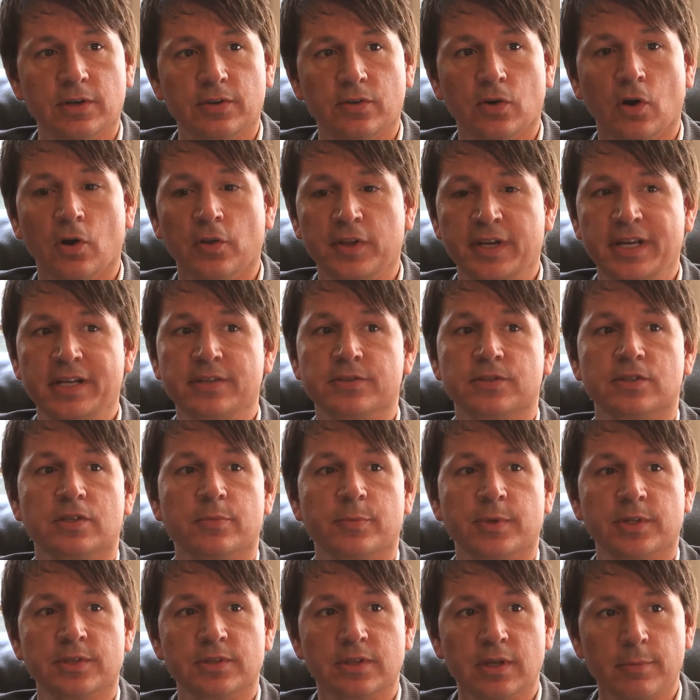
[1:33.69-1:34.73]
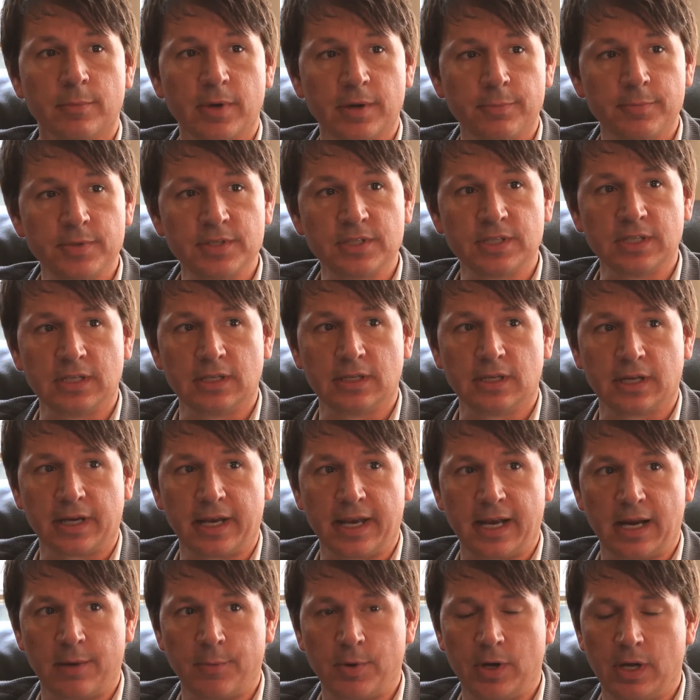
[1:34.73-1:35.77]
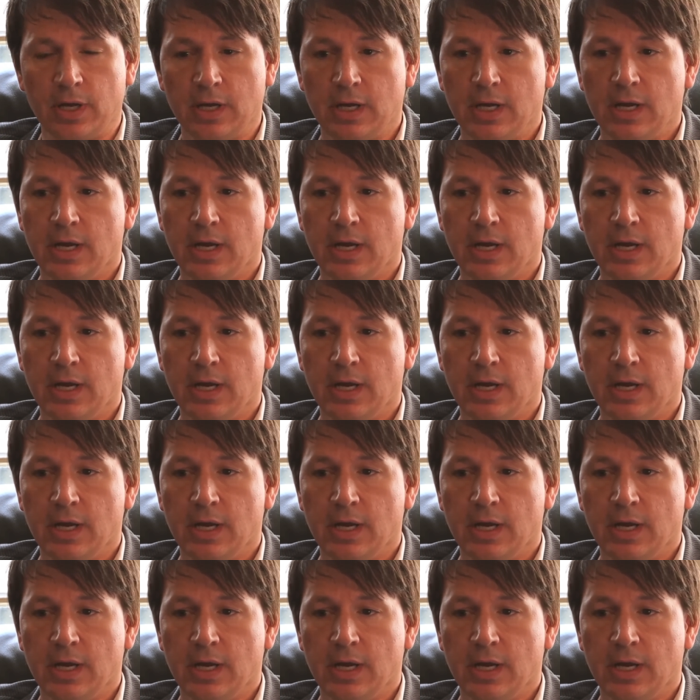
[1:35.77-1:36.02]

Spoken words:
all the instruments that might be seen on camera.